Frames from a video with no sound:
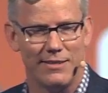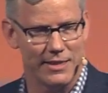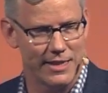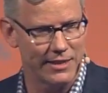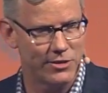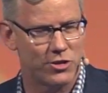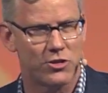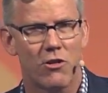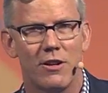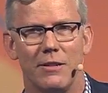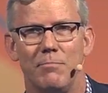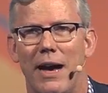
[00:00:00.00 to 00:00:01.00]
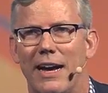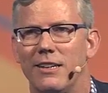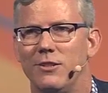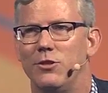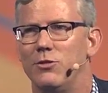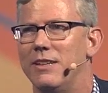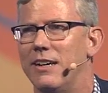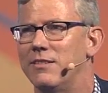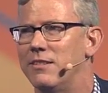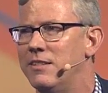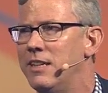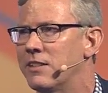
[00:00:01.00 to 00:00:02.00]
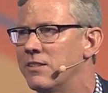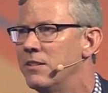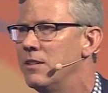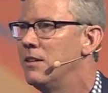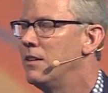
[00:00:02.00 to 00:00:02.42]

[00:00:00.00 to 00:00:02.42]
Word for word: to get started back in 2006?